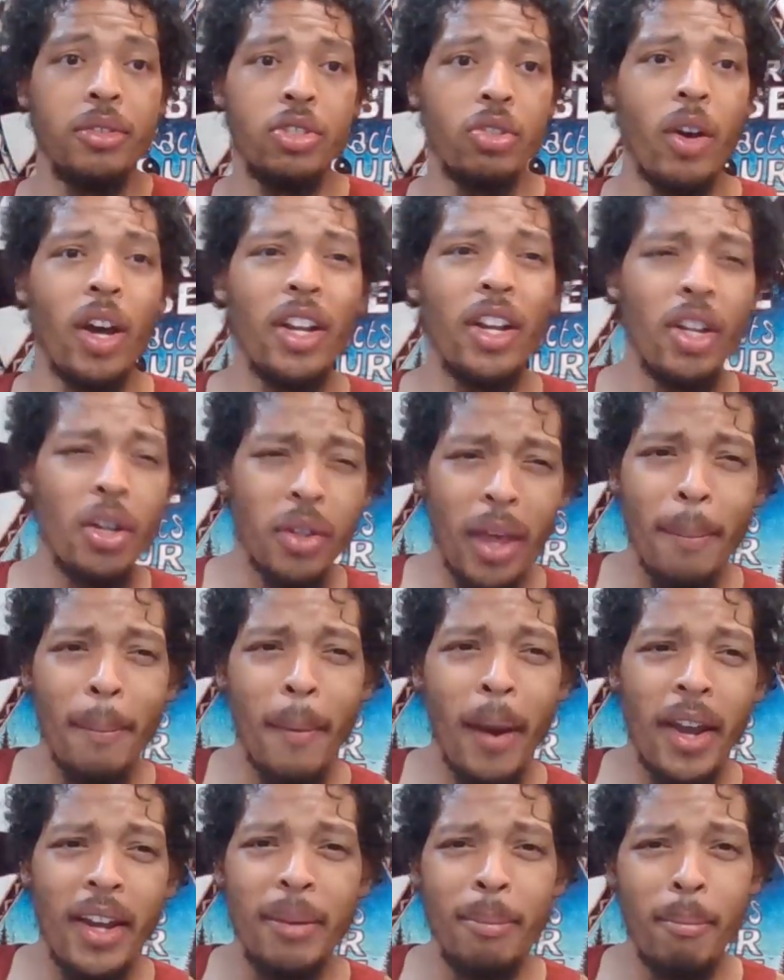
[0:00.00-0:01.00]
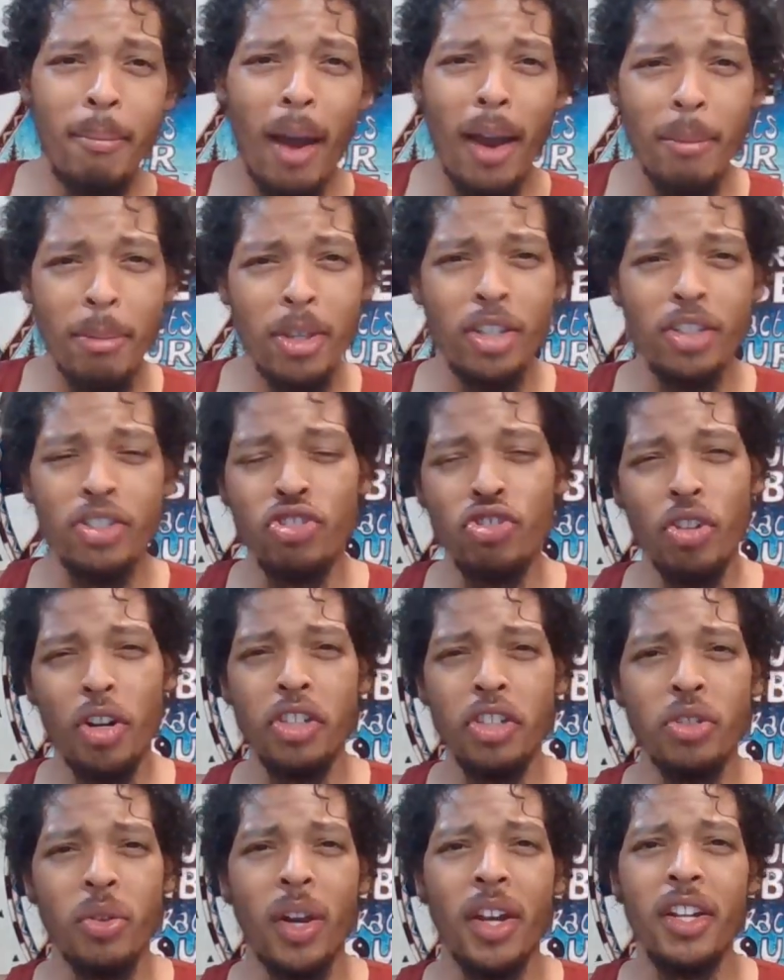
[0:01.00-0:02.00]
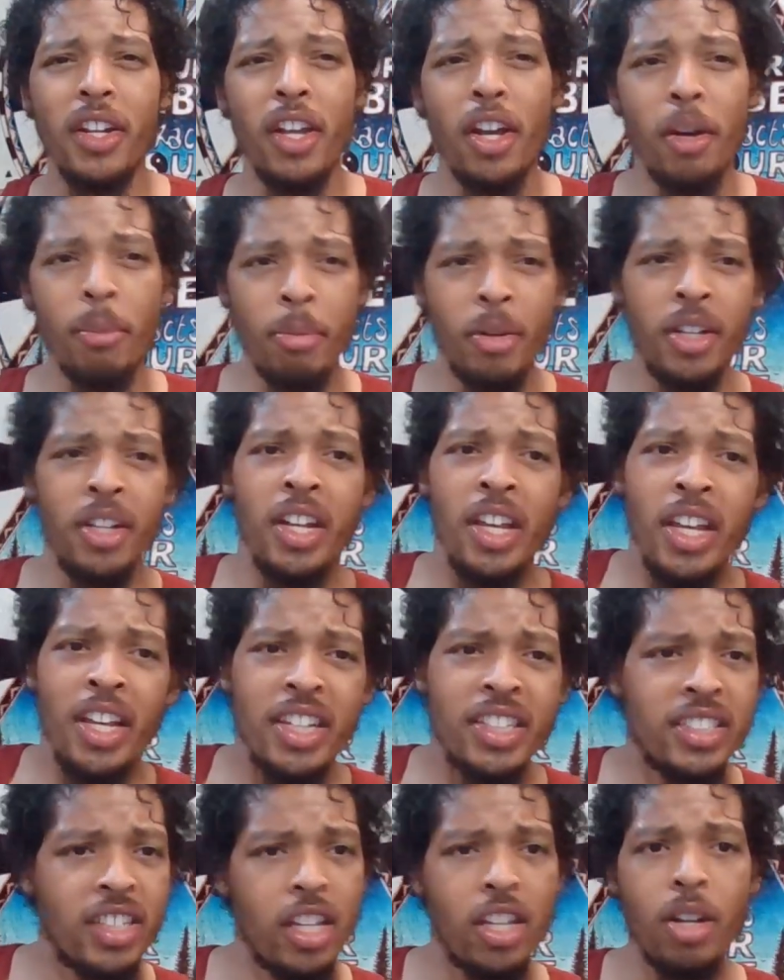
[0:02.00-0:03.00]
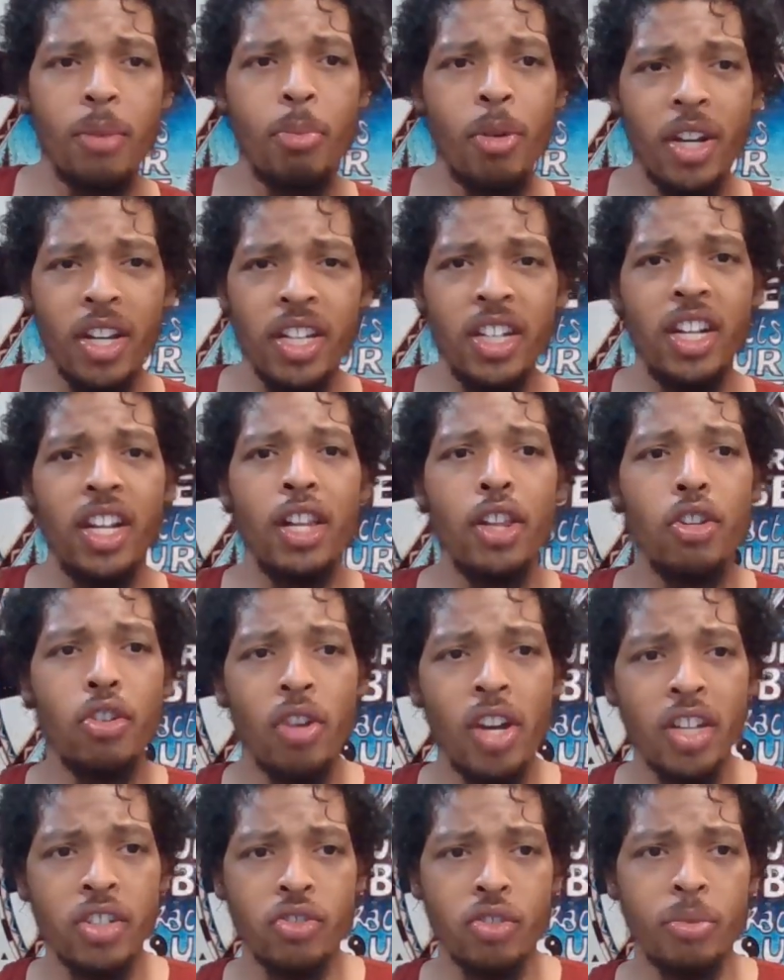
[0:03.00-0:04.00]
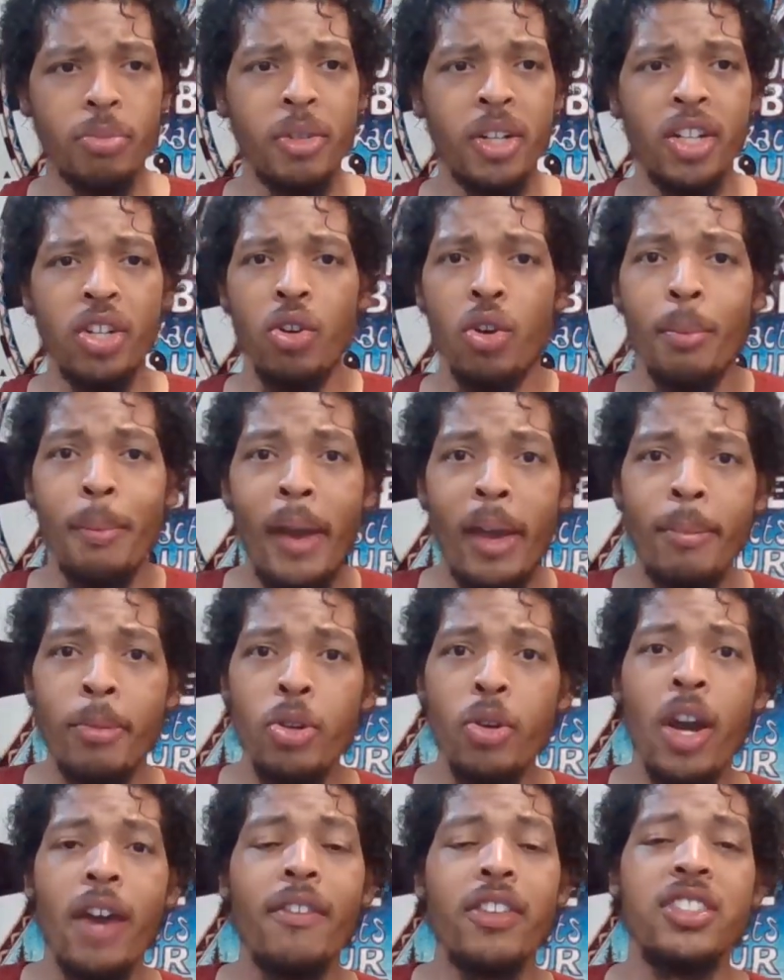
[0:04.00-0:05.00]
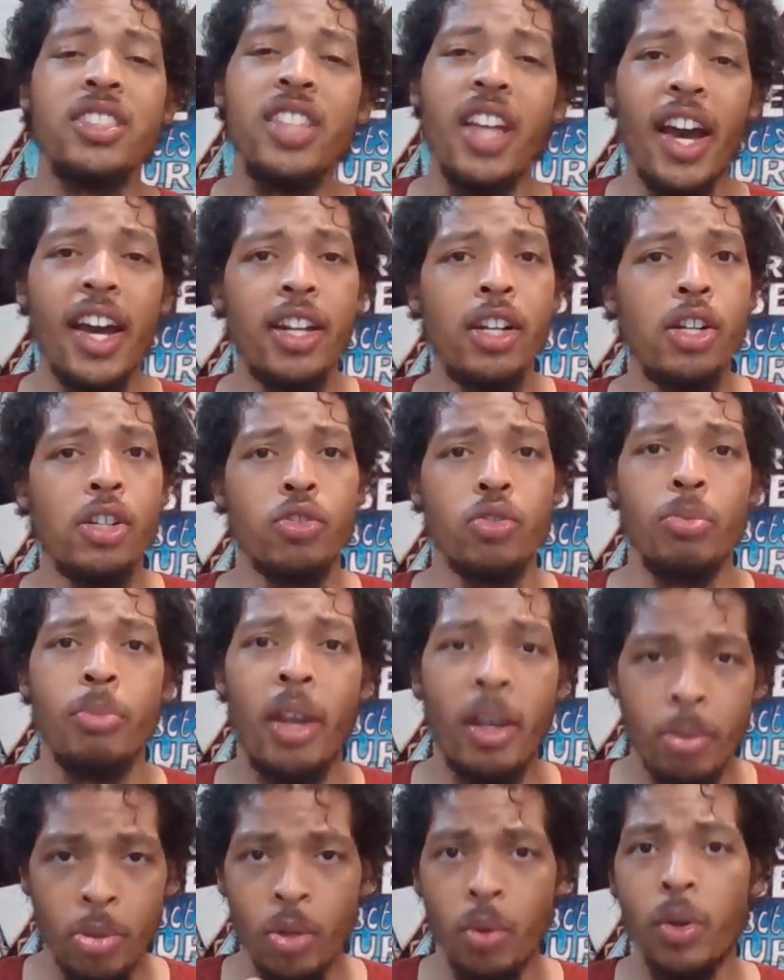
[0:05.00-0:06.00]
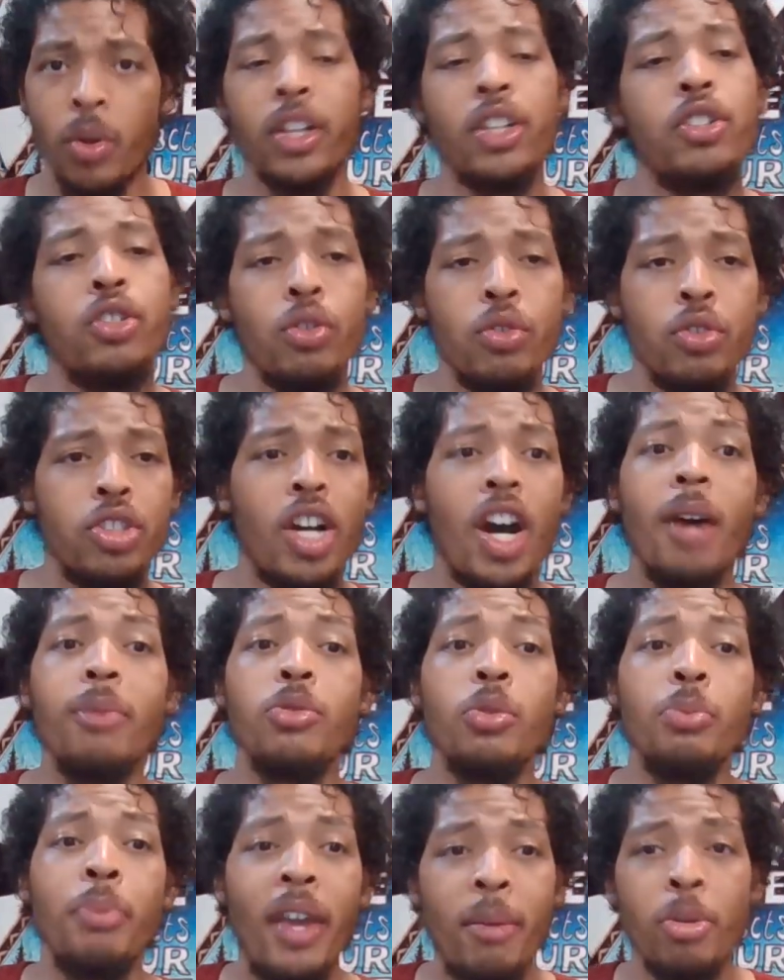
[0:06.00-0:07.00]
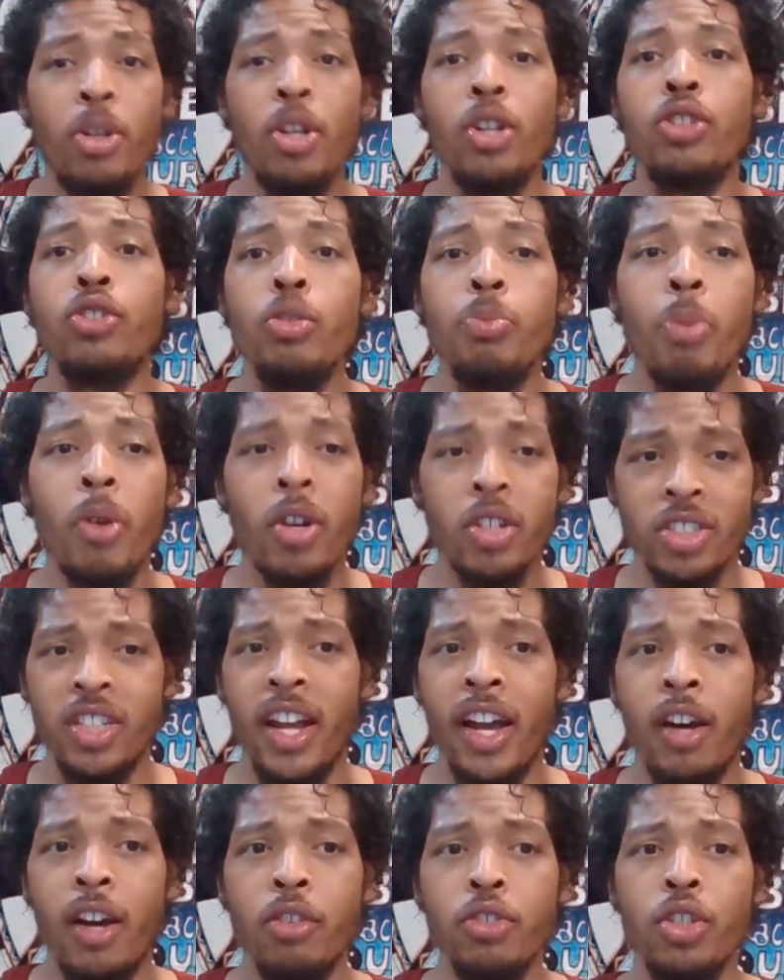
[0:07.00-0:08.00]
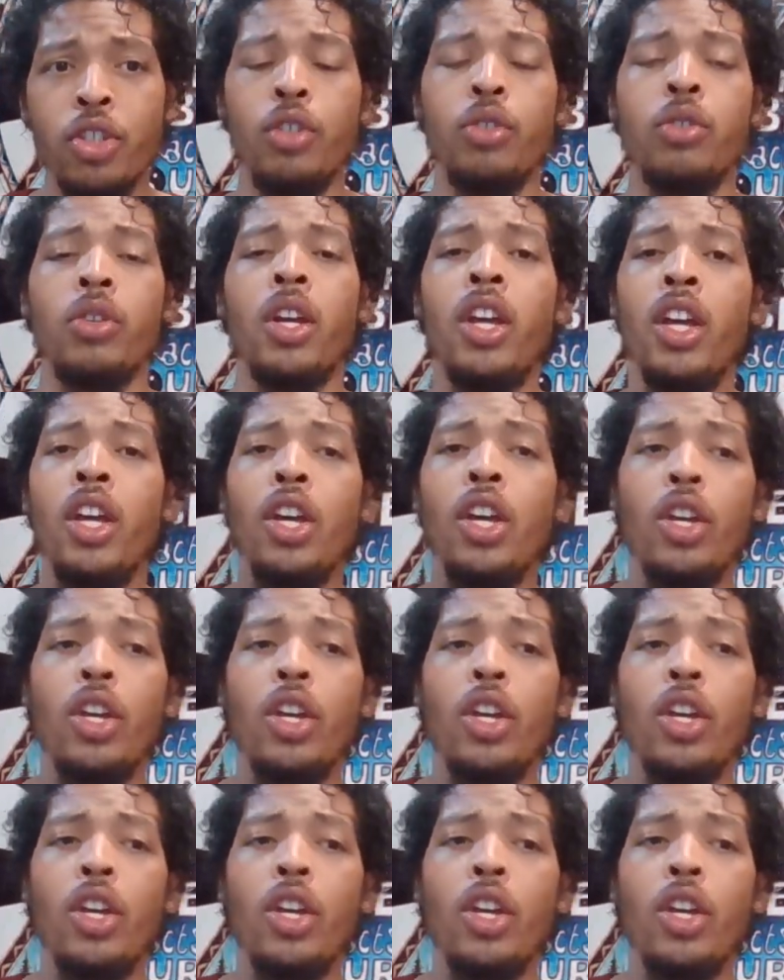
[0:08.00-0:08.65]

So I know that might be a stretch right now, but say you're bringing in a little extra money, or maybe you have a side hustle, maybe you're working two jobs, or maybe you're a two-person household.